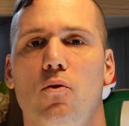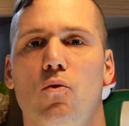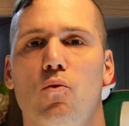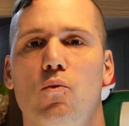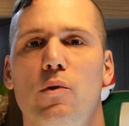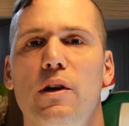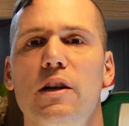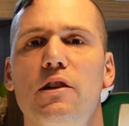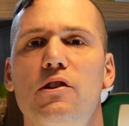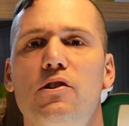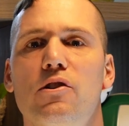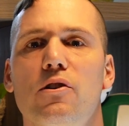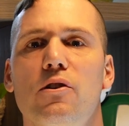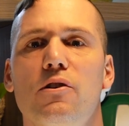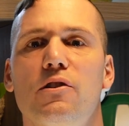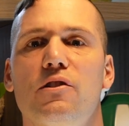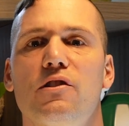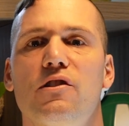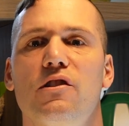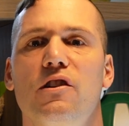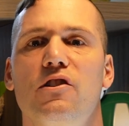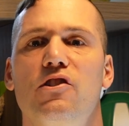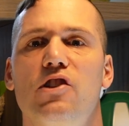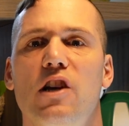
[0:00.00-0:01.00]
Research
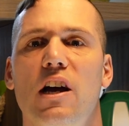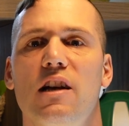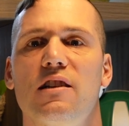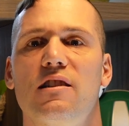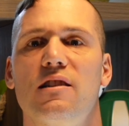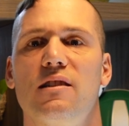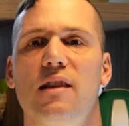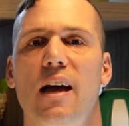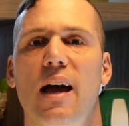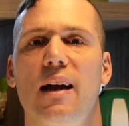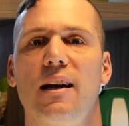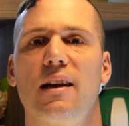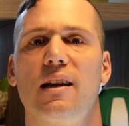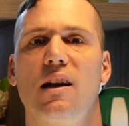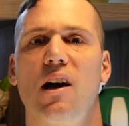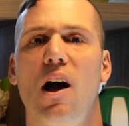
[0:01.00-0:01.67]
suggests that